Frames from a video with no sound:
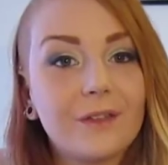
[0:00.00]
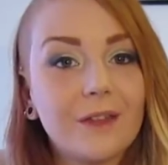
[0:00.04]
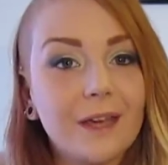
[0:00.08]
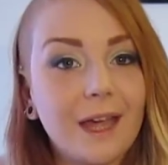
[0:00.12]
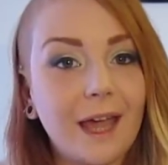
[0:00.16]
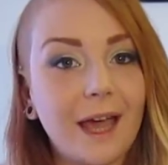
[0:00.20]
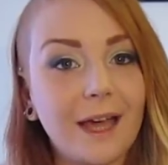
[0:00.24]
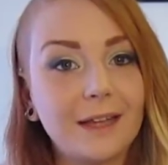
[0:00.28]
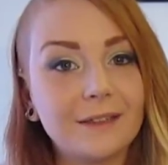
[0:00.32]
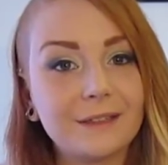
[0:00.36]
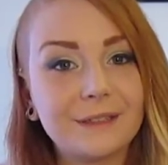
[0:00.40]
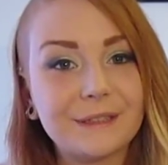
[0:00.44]
the
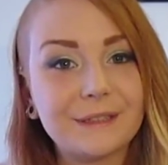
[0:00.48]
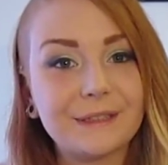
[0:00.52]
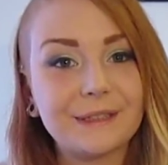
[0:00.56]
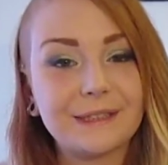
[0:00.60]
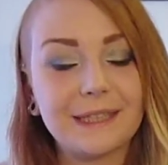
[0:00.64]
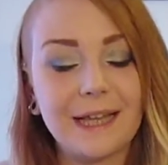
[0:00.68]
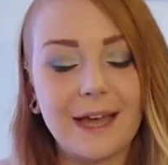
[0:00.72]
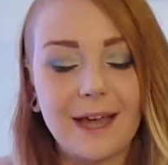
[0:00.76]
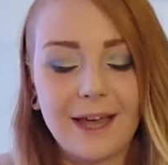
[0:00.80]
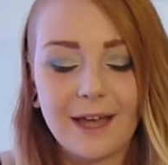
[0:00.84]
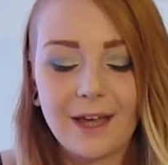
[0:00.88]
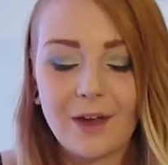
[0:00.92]
candles
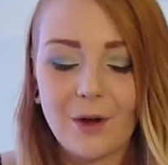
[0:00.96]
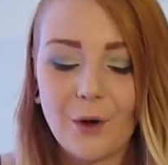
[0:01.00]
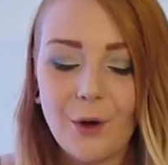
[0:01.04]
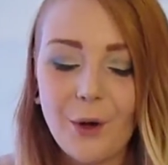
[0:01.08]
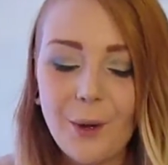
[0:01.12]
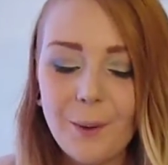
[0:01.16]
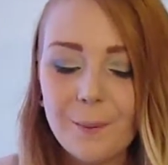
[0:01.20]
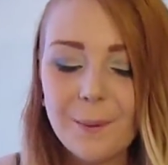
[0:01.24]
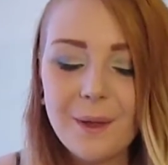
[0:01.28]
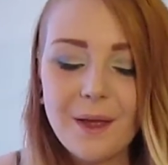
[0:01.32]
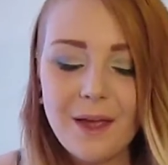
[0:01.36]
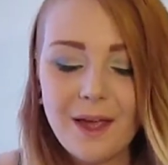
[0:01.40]
that I
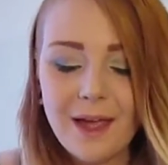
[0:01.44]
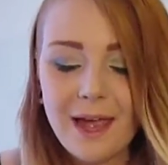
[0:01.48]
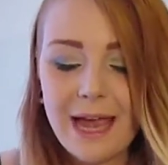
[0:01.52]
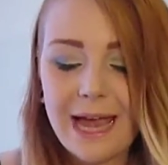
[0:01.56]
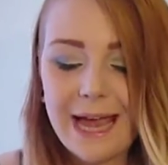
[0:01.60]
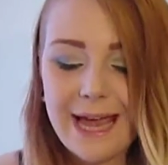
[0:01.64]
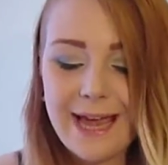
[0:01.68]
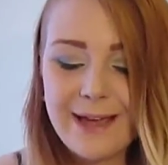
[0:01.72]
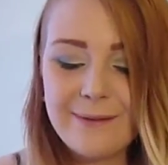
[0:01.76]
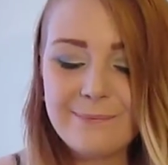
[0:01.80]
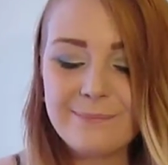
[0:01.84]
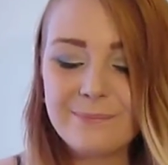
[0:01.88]
got.
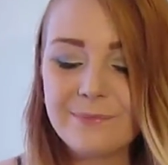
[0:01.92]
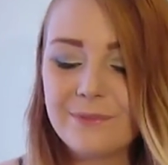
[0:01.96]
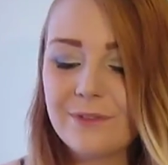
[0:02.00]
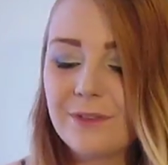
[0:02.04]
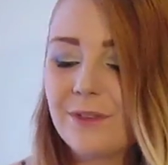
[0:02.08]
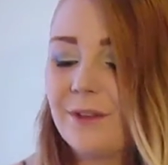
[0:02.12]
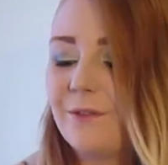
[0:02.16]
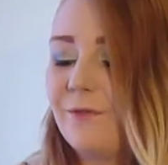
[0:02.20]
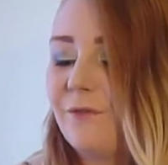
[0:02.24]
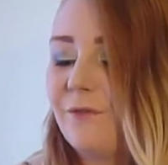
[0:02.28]
The